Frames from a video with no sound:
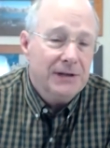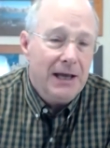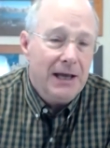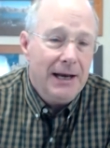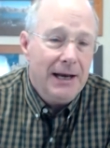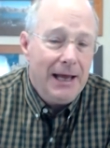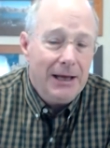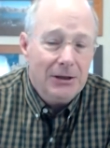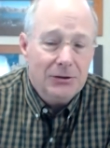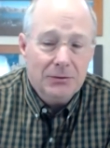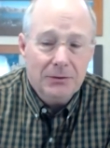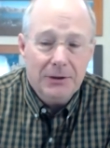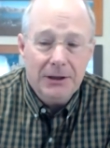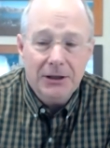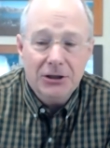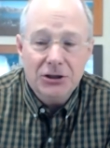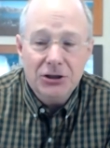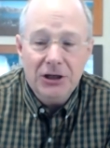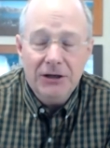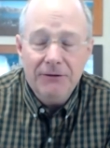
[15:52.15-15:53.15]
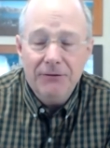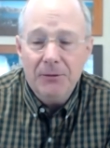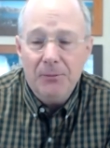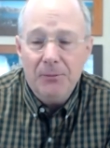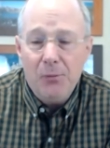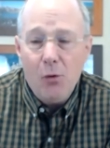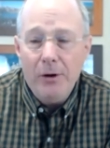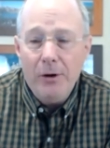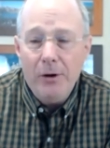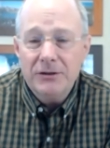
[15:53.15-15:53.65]
and actually achieve the
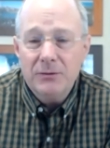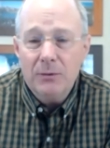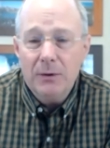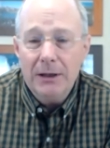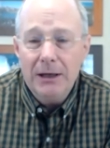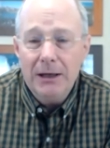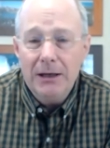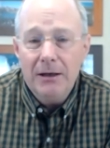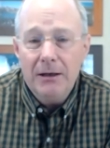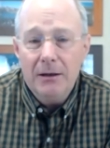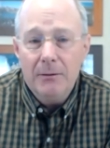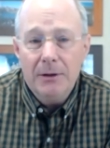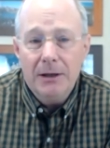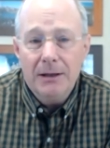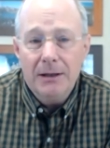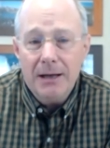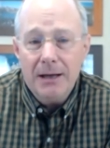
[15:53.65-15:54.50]
points we needed to be a